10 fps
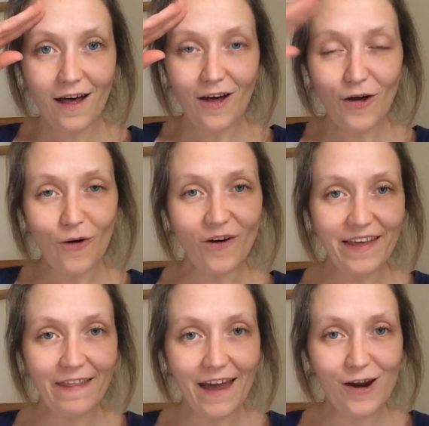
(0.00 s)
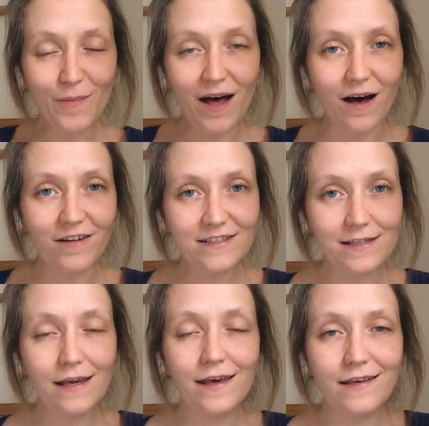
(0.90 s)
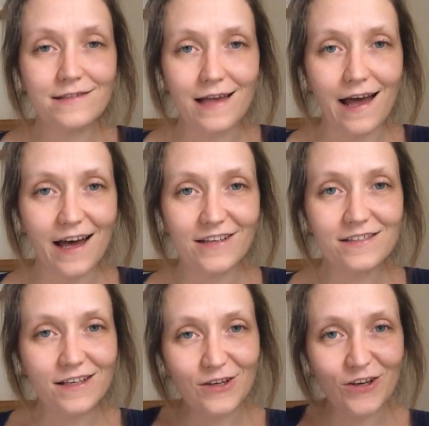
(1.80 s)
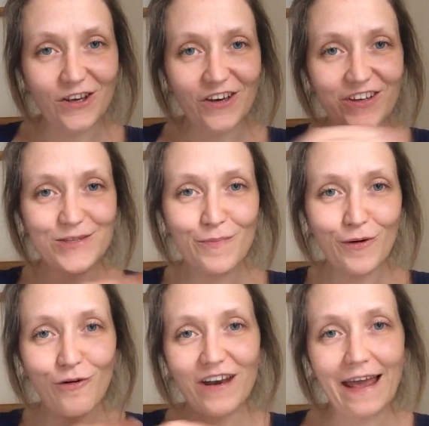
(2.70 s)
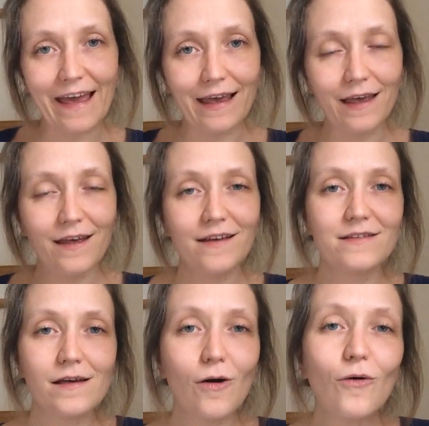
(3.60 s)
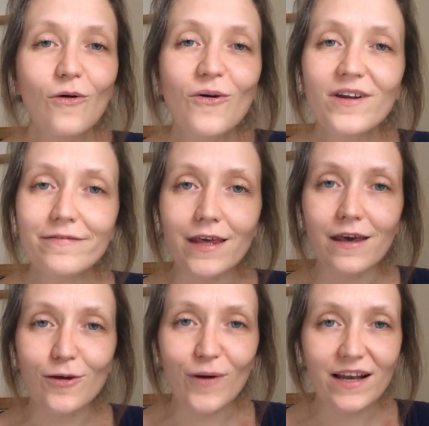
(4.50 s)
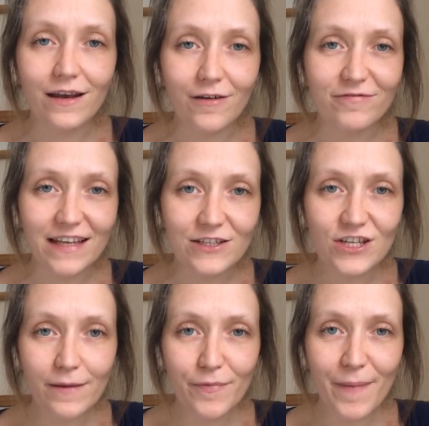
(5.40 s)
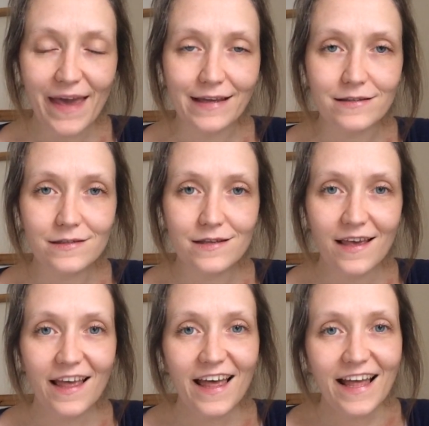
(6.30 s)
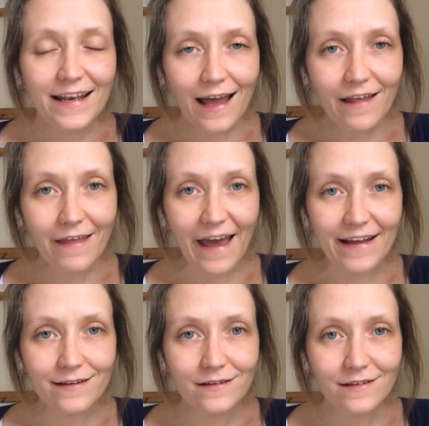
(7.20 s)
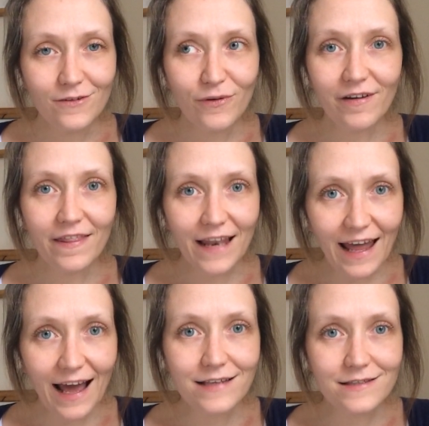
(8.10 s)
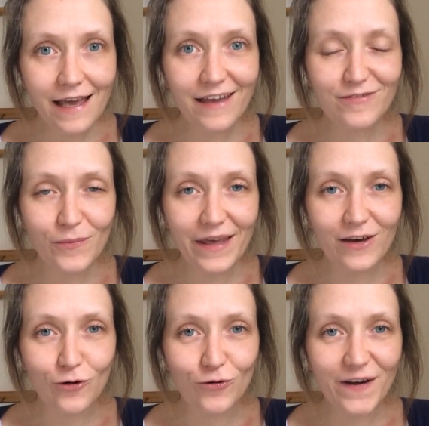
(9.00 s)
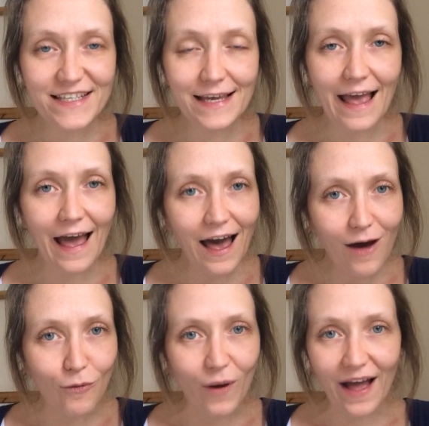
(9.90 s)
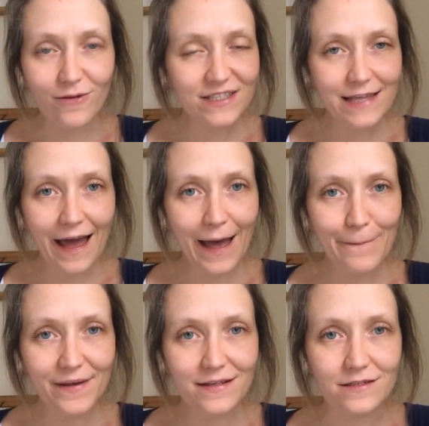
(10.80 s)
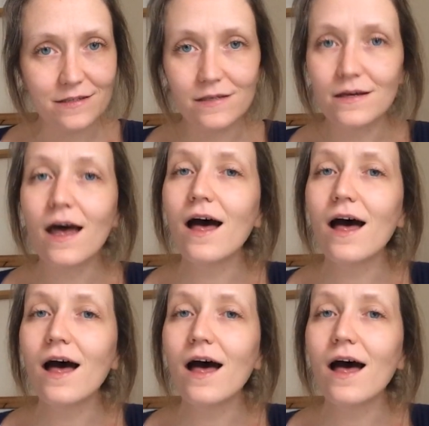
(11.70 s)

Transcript: Ahoy there, my hearties, and good morning to all of you lovely shipmates. Now then, we're at the last day of the week already. How has that happened?